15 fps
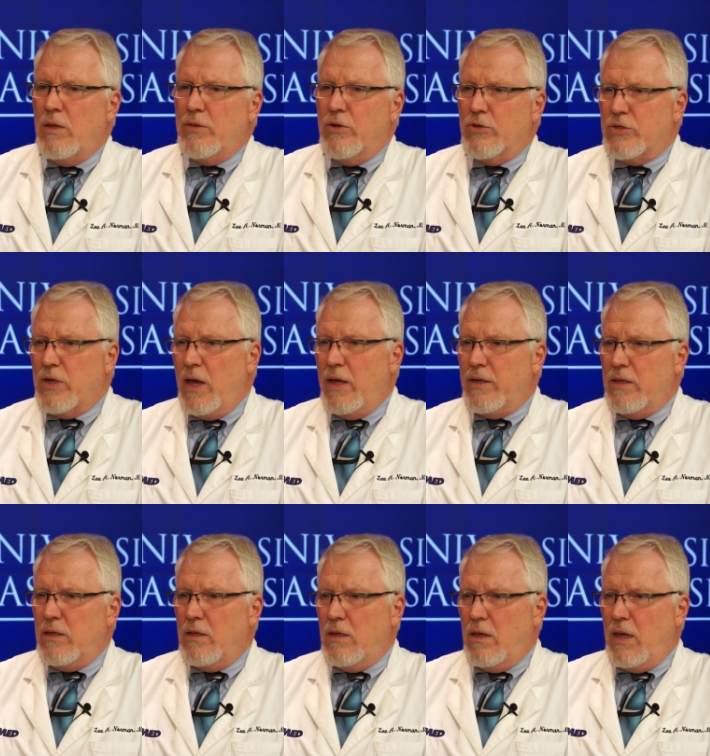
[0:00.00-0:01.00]
There's not
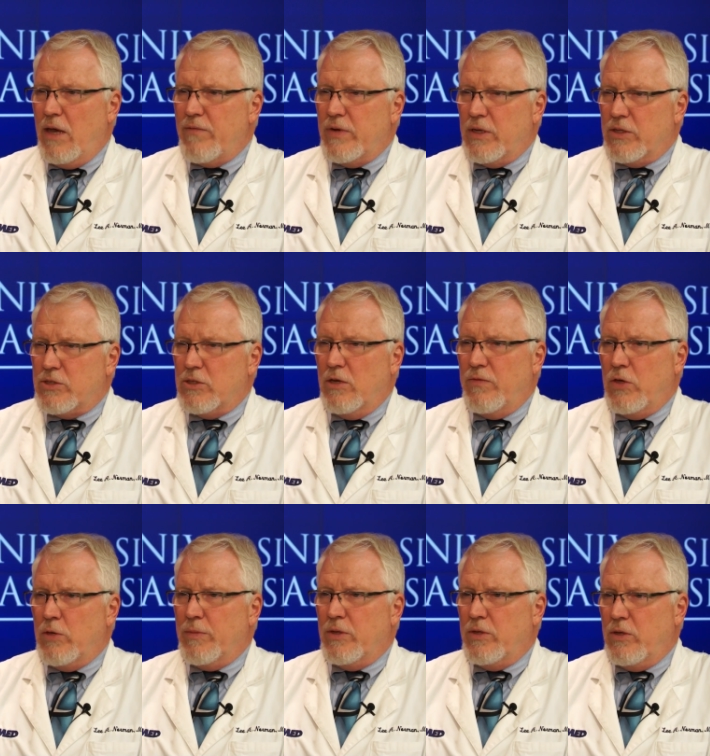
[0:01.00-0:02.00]
evidence of
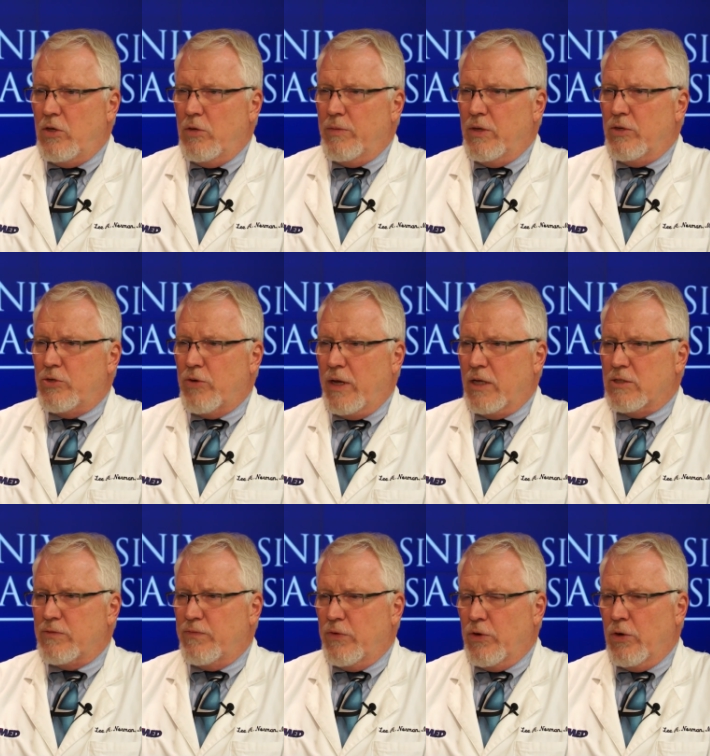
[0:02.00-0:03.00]
human to human
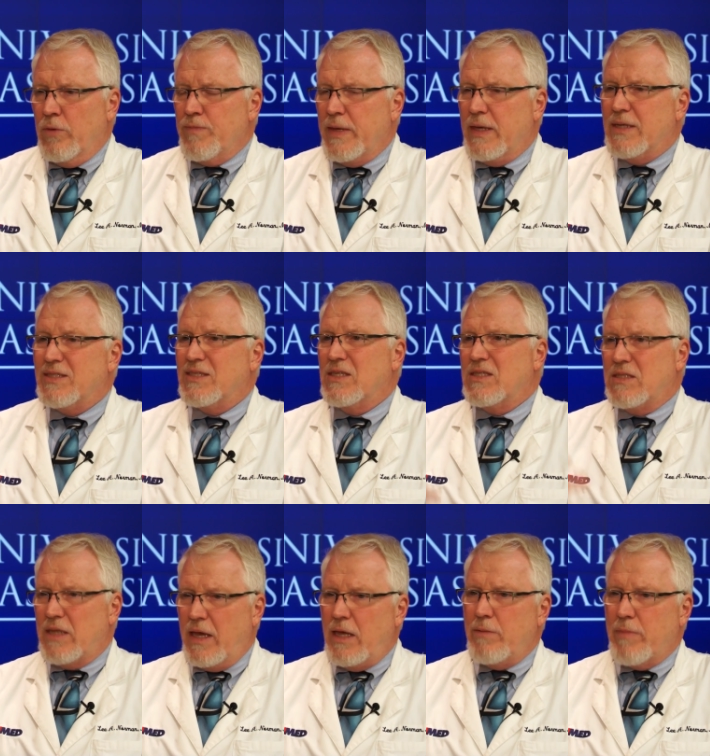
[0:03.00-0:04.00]
transfer in a
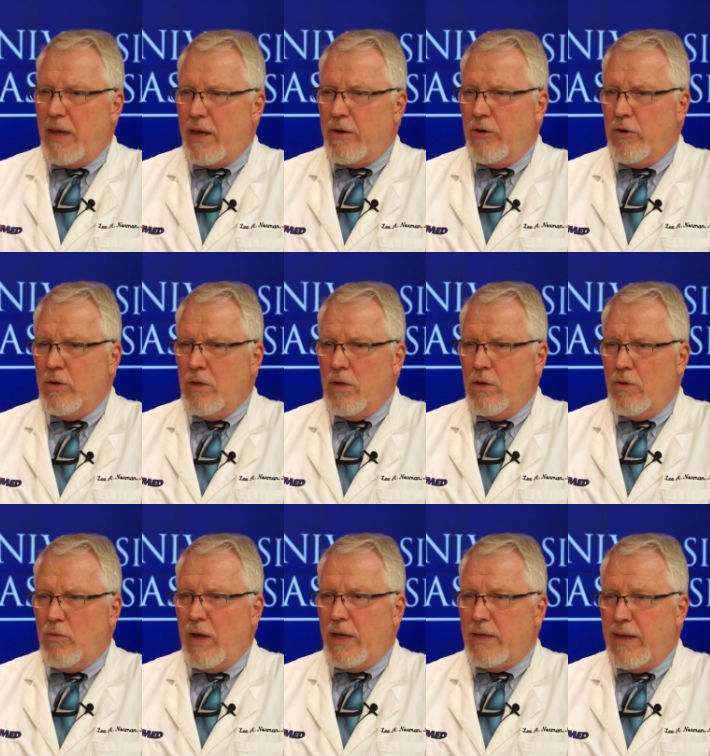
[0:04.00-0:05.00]
sustained manner
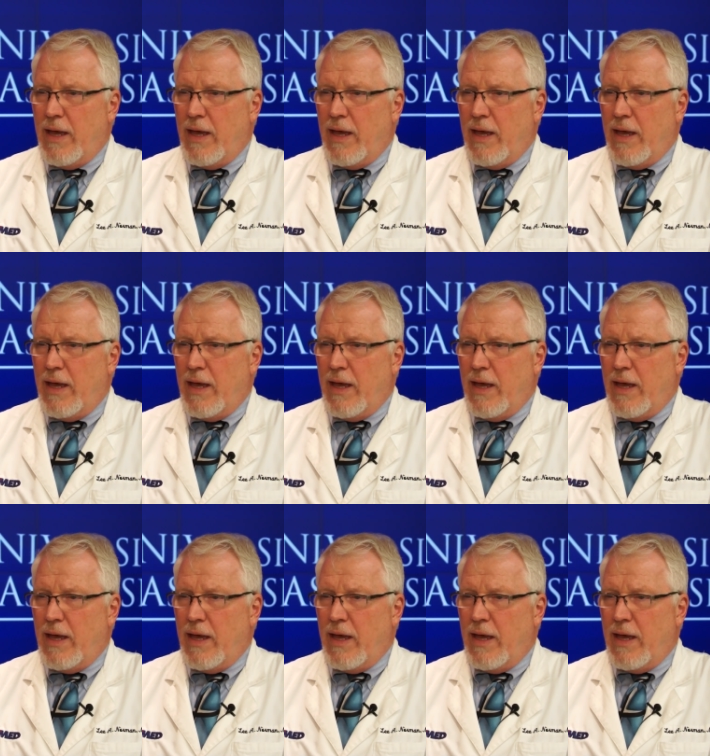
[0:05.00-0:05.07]
right